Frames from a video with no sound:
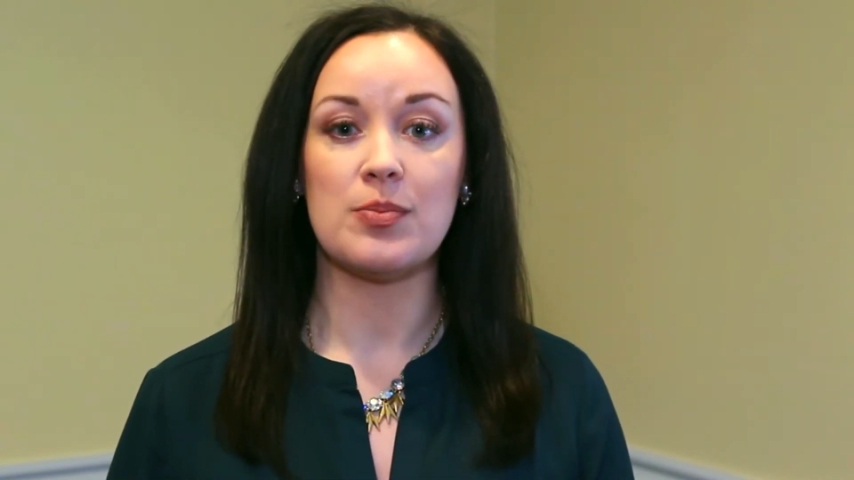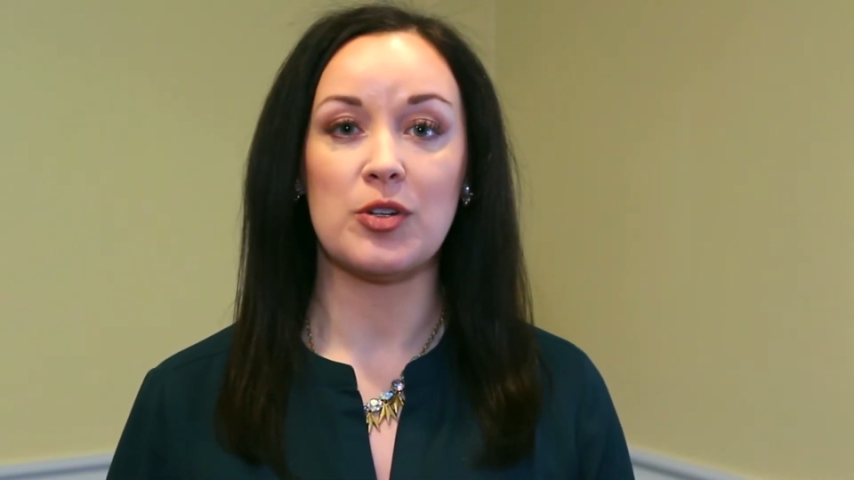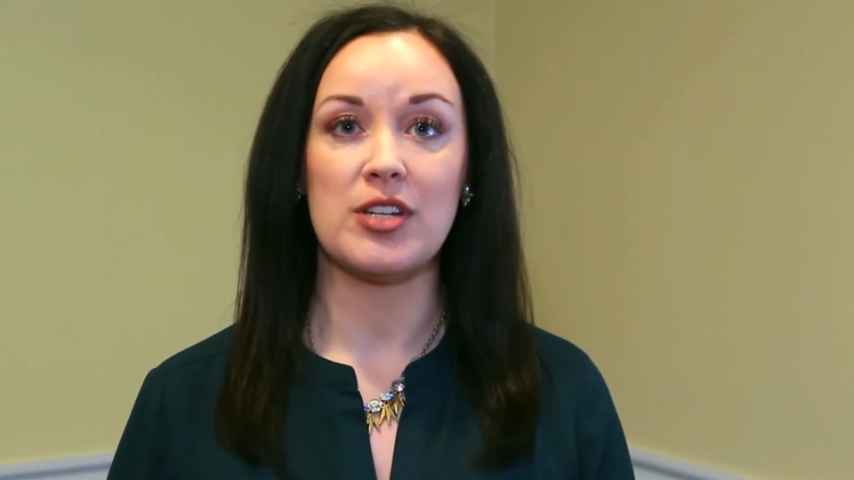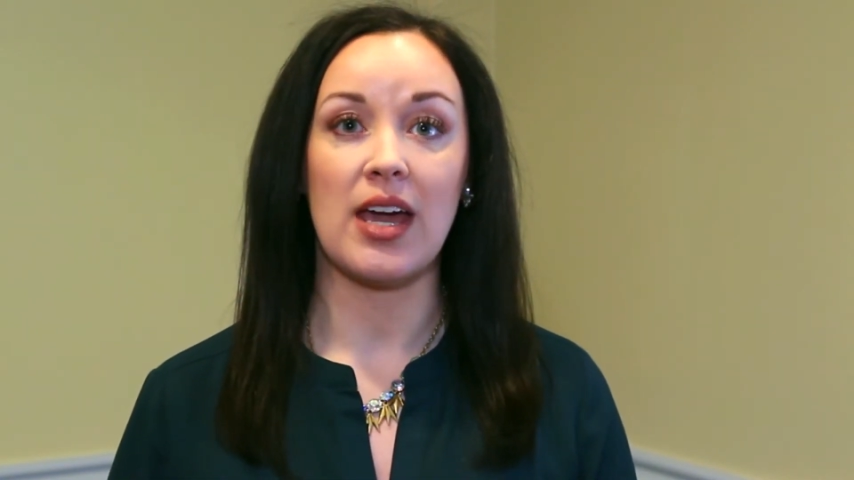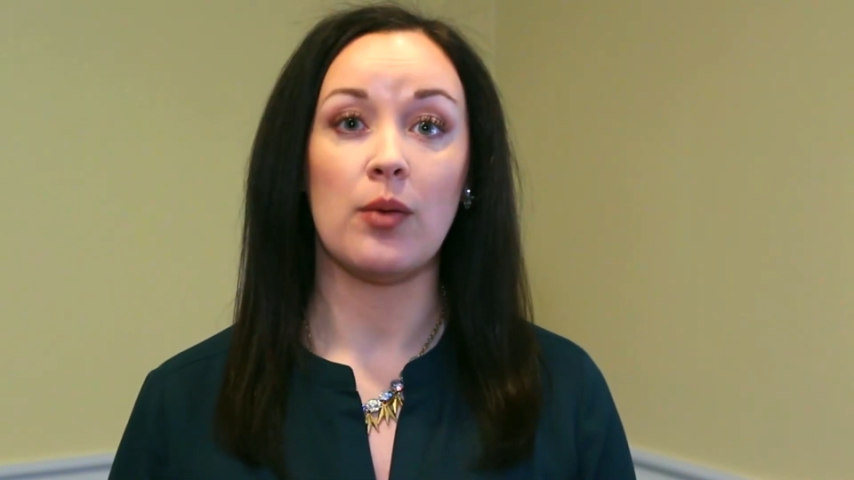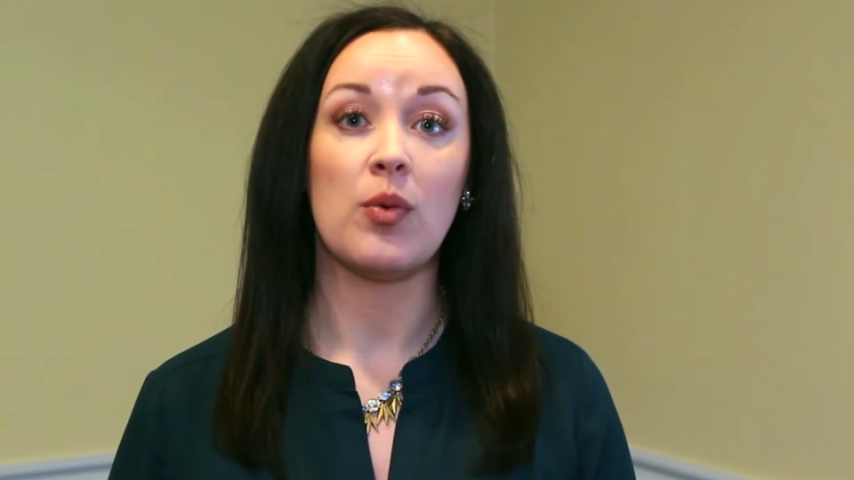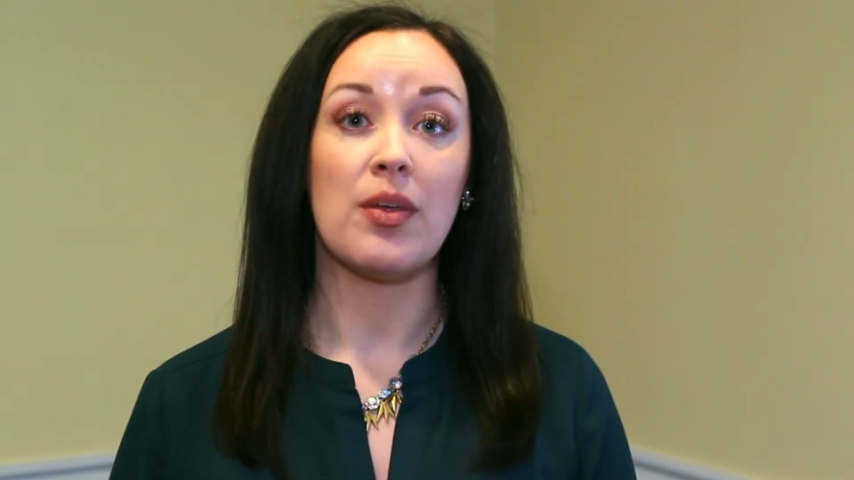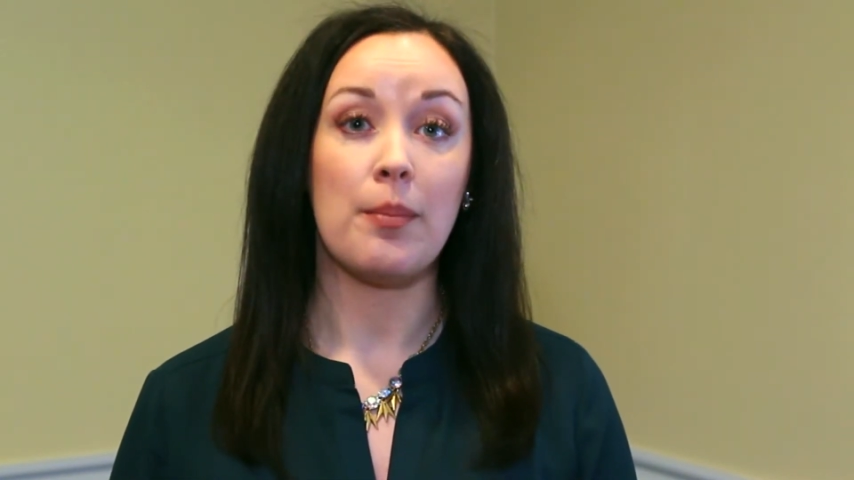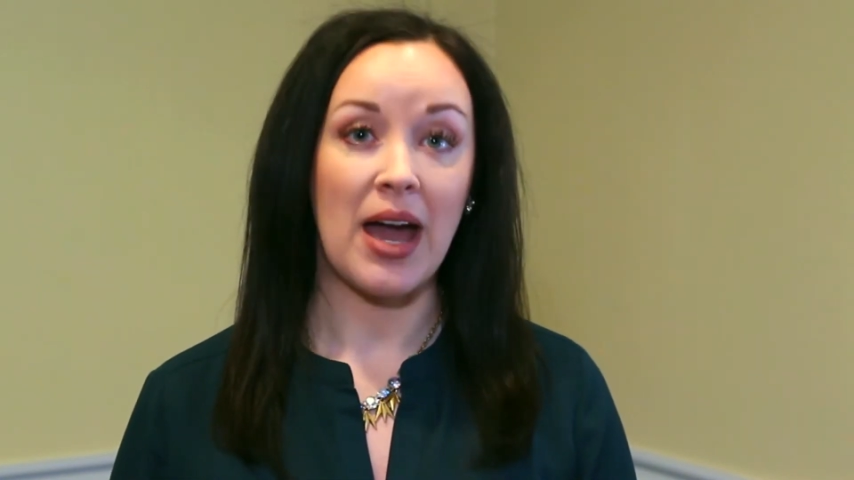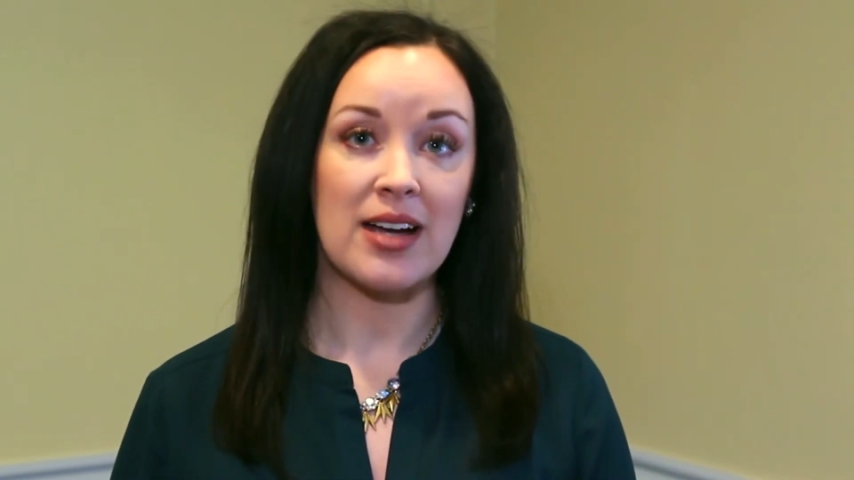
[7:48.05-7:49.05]
per day with
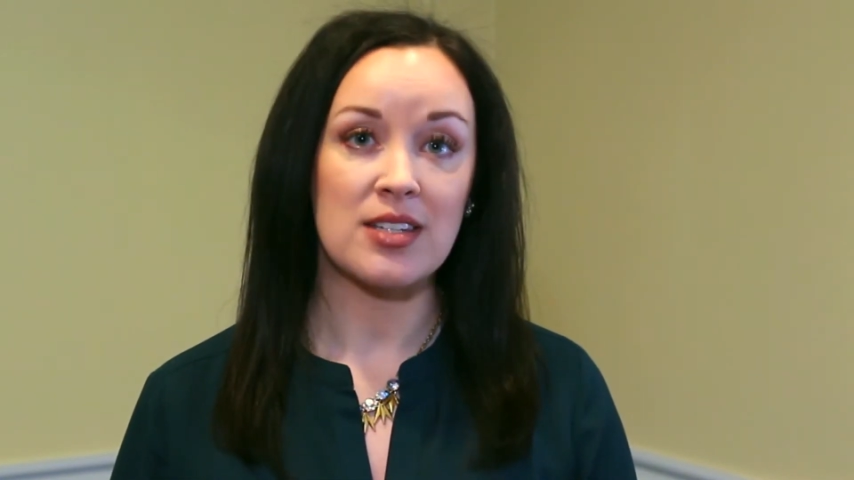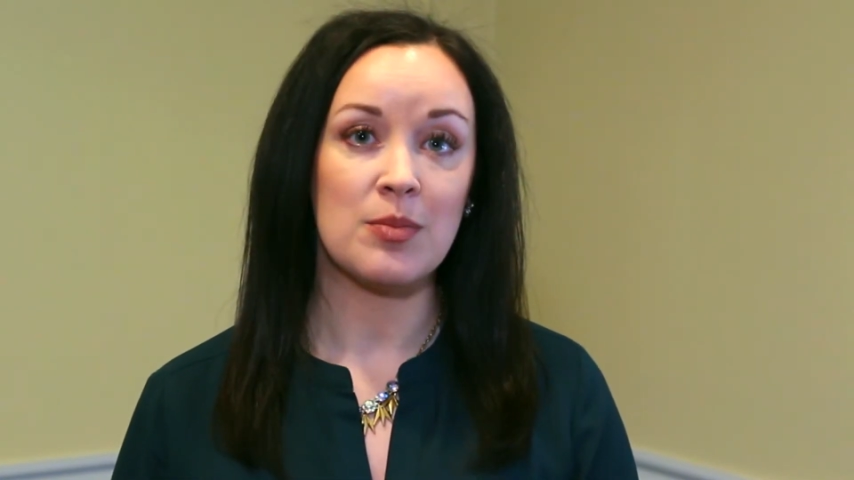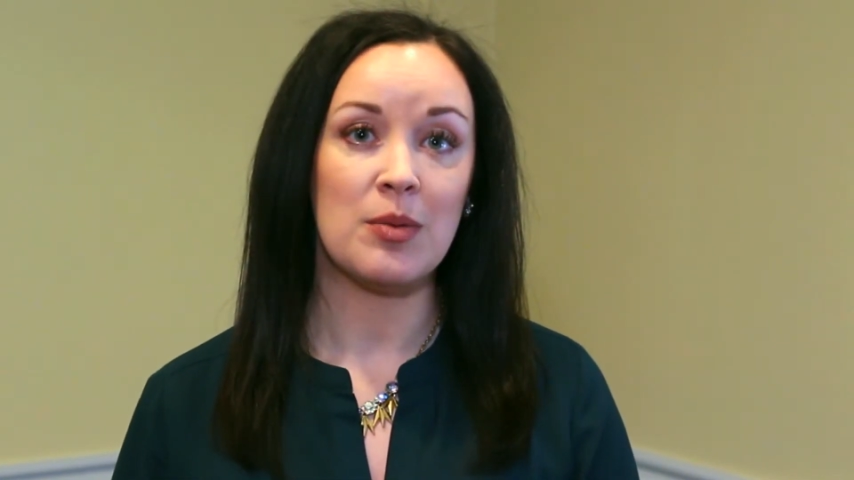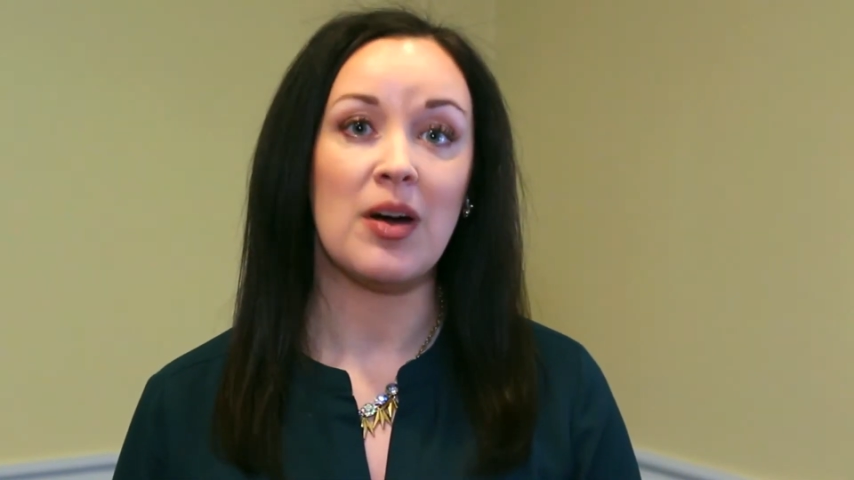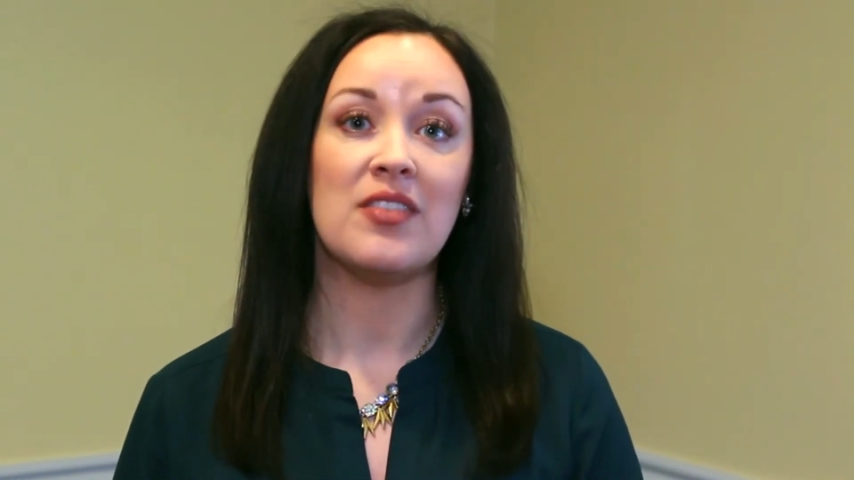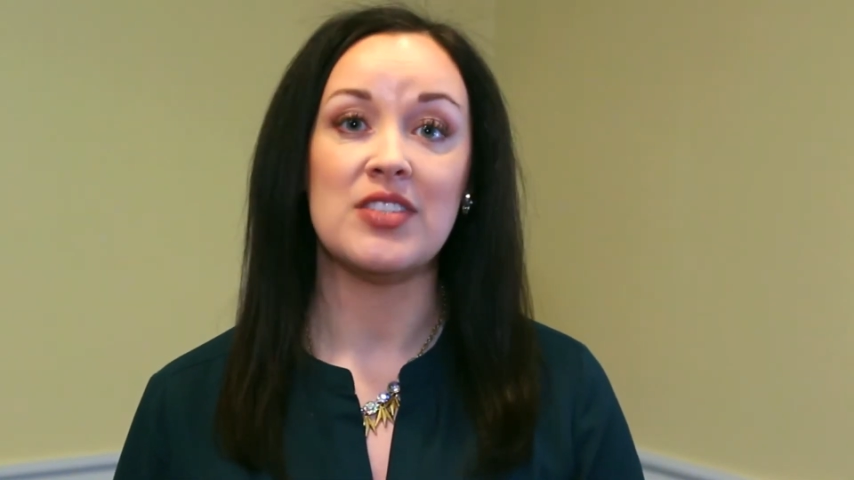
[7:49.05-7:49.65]
a maximum of